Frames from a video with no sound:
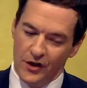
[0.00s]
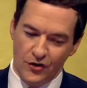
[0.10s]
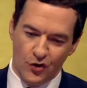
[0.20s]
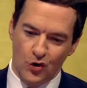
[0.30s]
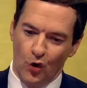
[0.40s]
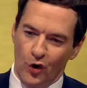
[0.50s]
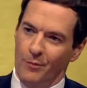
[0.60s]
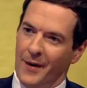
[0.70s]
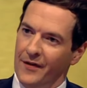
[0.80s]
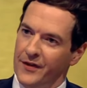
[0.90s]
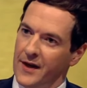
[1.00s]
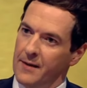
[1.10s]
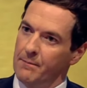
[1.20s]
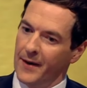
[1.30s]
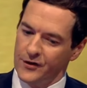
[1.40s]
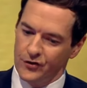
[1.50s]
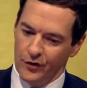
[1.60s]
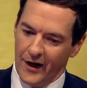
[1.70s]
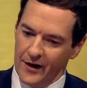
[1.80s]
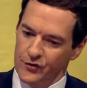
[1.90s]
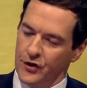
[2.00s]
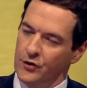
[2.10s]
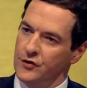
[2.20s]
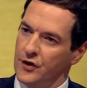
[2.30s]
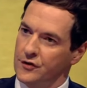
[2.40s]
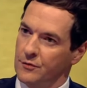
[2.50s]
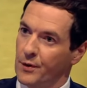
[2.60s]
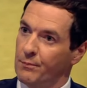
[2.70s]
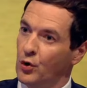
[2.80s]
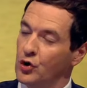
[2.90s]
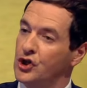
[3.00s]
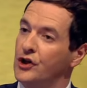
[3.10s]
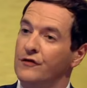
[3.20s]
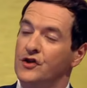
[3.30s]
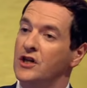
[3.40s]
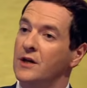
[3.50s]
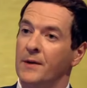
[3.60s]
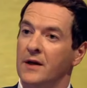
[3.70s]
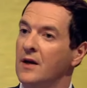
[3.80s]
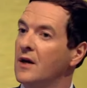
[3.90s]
to talk about the impact on households yeah, as a proportion of GDP. it's told you not to GDP. repeat this